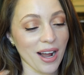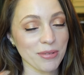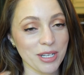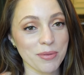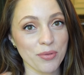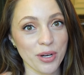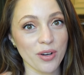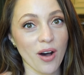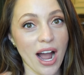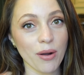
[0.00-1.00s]
I'm gonna be
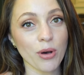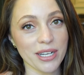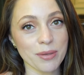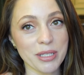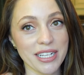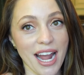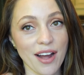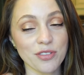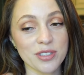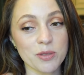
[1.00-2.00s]
real, I will end up eating
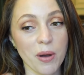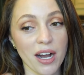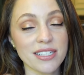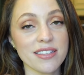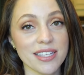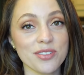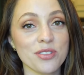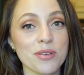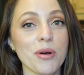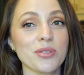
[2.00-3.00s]
half of this box. These
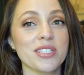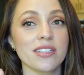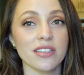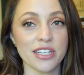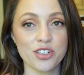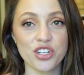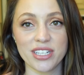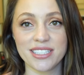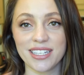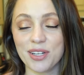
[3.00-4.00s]
are the most
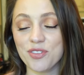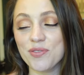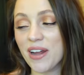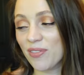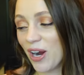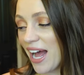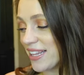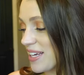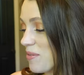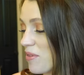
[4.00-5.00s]
delicious. Like if you've never
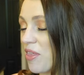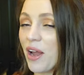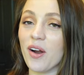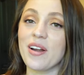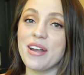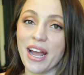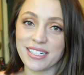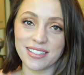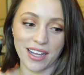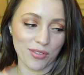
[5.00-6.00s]
had them, they are
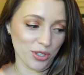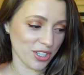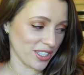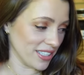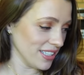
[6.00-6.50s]
next level good.